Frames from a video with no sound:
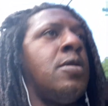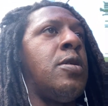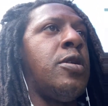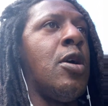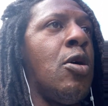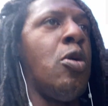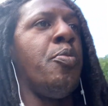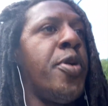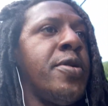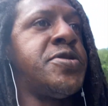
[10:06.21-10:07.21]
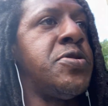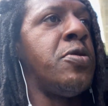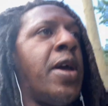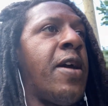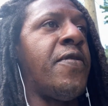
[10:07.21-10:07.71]
your own personal
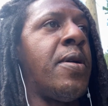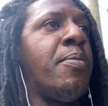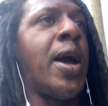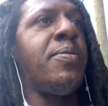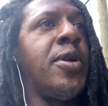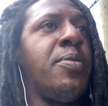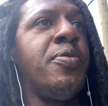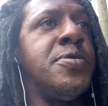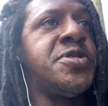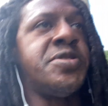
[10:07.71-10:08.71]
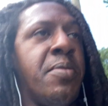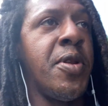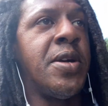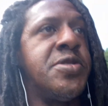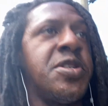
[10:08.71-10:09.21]
heaven might be
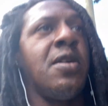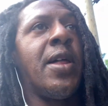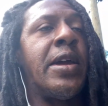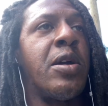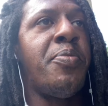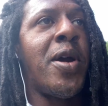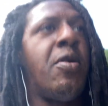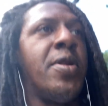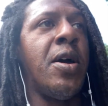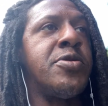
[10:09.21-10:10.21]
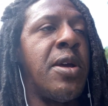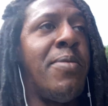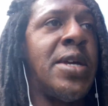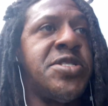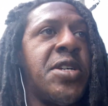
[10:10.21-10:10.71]
similar to like a parallel
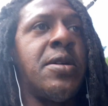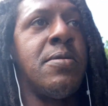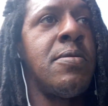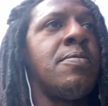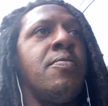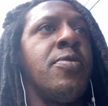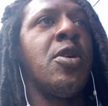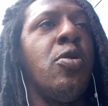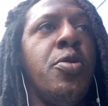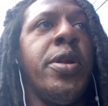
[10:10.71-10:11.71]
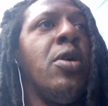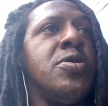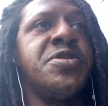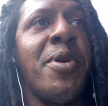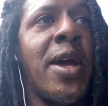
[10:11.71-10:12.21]
dimension. Who
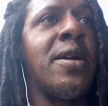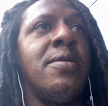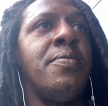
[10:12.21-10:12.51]
knows, man?